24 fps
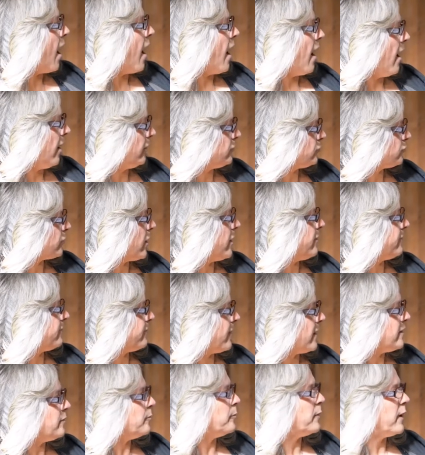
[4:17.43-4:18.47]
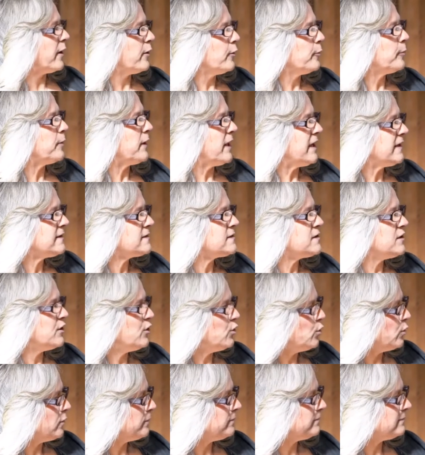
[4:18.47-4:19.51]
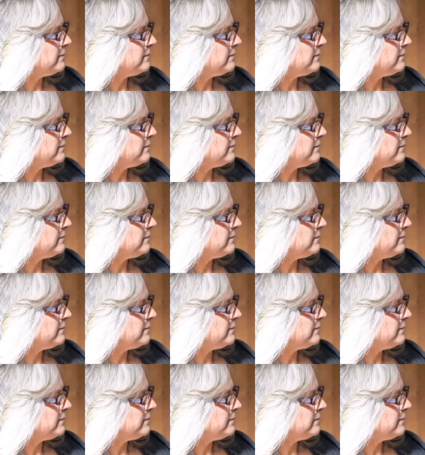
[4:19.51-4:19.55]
"I'll try to find a better place too."